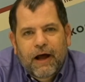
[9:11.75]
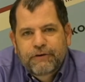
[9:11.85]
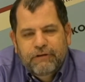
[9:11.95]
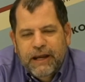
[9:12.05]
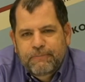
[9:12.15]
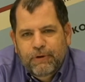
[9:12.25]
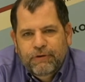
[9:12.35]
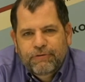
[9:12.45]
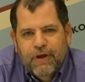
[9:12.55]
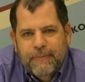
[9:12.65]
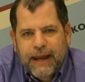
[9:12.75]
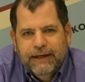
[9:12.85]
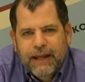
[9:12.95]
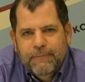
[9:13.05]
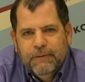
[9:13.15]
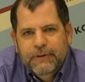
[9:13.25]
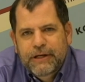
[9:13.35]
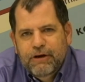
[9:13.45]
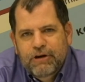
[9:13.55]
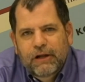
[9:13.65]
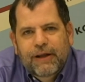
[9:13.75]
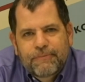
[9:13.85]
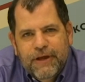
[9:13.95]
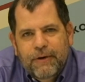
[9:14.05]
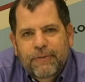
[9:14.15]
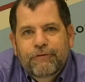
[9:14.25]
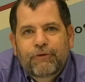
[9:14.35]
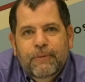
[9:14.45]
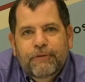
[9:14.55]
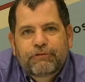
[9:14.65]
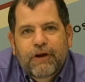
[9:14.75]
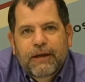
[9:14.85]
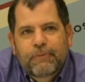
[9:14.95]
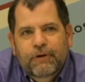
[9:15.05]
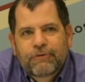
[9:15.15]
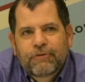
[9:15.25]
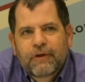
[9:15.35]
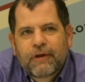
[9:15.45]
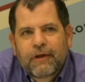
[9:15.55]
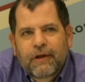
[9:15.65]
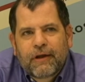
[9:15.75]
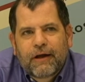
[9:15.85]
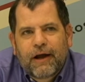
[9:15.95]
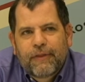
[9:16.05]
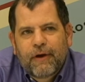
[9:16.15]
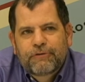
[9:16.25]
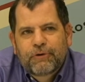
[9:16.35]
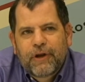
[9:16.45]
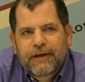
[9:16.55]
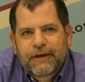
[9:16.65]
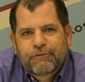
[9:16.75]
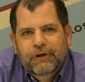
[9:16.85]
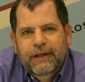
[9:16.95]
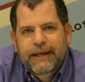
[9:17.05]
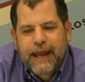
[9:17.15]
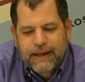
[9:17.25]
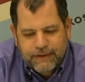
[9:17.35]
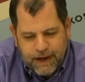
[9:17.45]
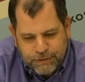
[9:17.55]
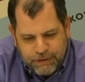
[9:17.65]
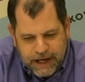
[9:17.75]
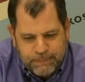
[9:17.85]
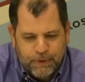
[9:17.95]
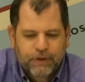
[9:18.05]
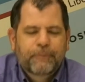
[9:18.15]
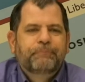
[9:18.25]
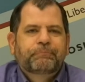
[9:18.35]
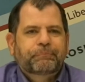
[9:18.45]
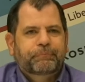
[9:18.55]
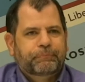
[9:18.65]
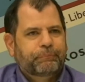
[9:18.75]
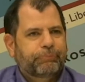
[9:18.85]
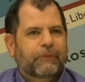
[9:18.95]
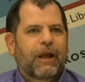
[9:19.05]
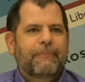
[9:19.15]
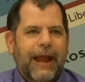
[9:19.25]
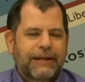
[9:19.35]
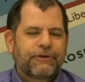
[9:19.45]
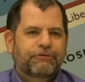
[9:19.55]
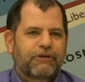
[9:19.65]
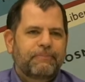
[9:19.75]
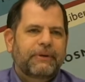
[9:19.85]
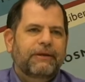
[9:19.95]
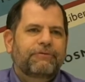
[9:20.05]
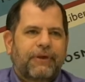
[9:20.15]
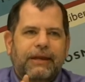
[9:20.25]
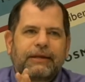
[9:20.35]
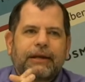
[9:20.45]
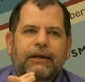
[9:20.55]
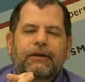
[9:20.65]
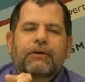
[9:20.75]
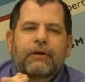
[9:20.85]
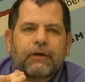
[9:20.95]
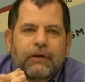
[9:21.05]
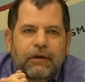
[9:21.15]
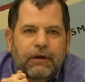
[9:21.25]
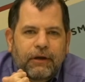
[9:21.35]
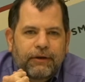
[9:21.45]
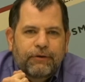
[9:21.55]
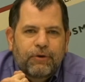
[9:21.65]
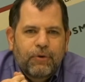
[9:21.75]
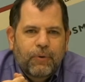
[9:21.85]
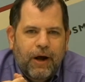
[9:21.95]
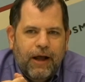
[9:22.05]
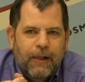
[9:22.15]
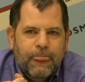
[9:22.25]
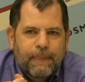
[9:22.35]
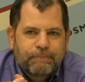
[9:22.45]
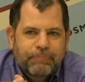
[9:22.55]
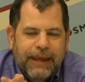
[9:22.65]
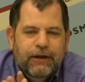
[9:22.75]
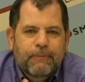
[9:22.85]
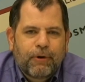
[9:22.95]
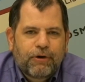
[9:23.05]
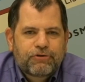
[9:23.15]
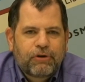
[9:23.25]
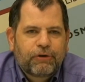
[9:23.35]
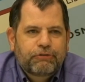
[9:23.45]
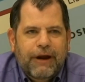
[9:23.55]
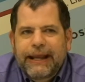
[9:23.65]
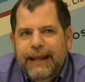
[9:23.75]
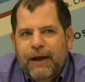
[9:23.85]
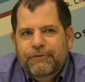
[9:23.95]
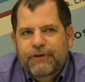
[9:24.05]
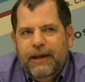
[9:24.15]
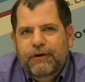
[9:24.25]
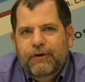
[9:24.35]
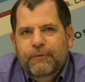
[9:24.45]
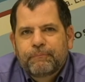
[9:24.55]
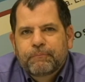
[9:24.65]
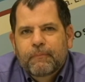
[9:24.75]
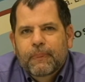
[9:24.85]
Trade books, some academic material comes out in the form of trade books. Those are done differently yet. A trade book, a manuscript is sent in to a commercial trade house editor,